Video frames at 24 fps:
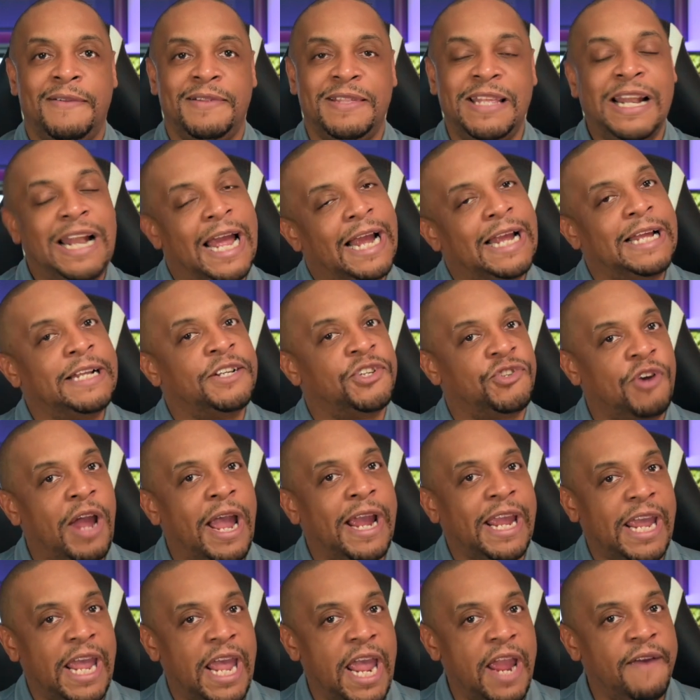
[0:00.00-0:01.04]
that I can
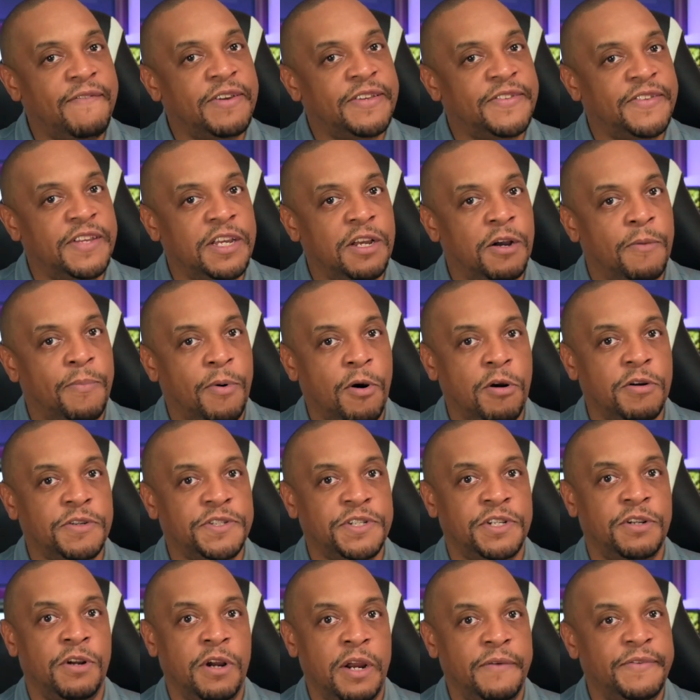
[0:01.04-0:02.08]
track every single
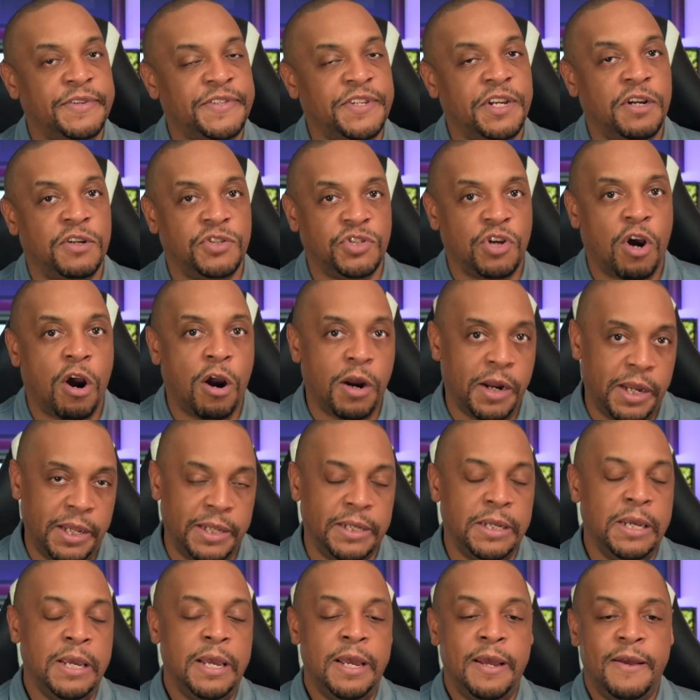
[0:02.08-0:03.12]
person or every single target